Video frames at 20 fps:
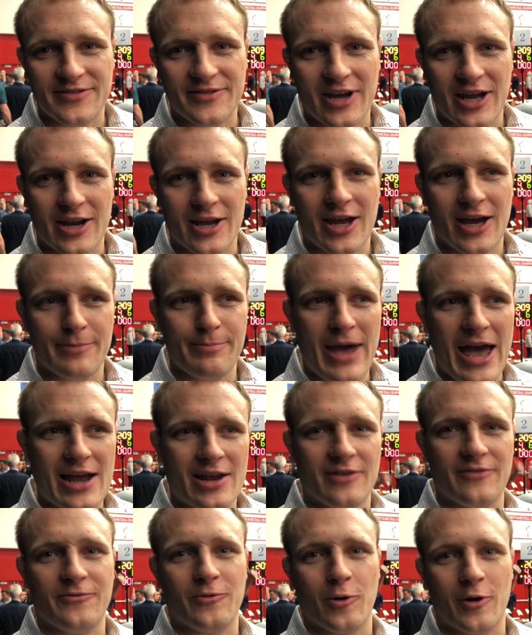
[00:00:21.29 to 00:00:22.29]
They've kind of gone
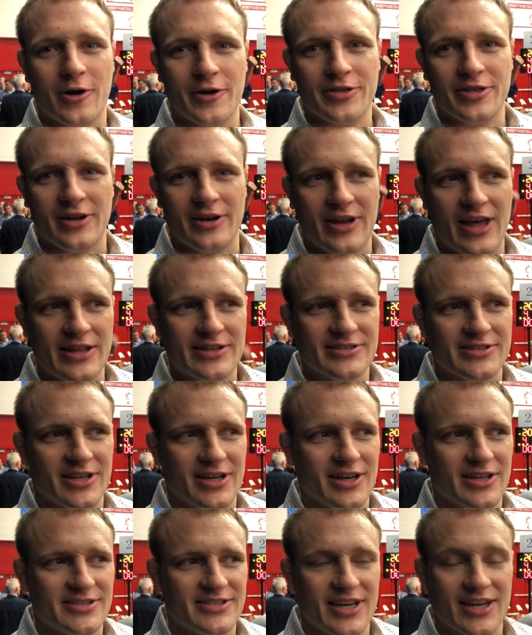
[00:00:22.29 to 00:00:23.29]
back and forth, and that's
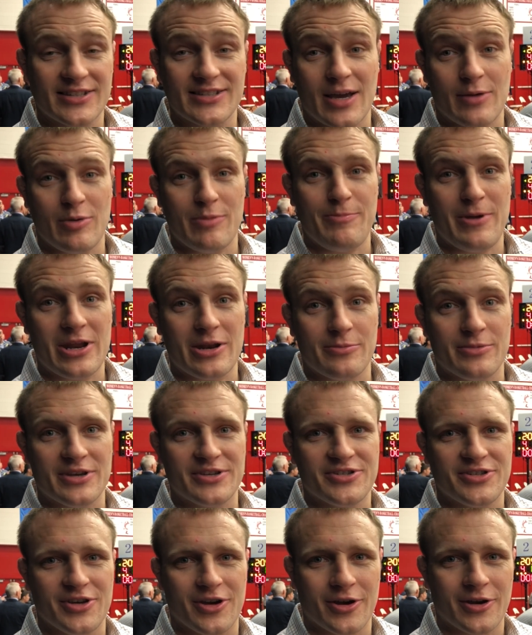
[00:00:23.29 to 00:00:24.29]
uh, second time we beat him
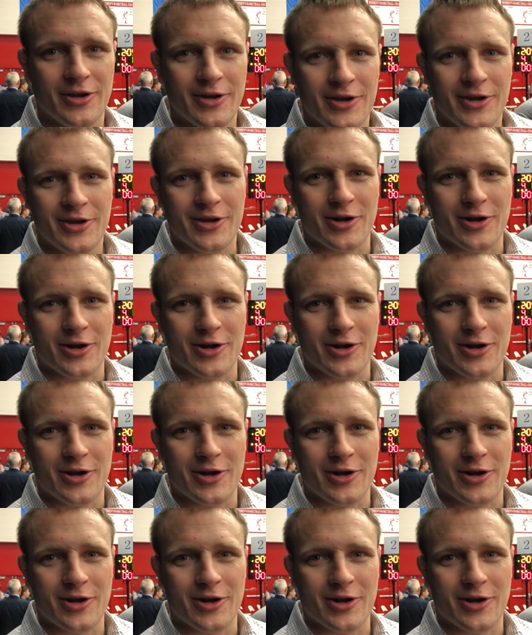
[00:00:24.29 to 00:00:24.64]
this year.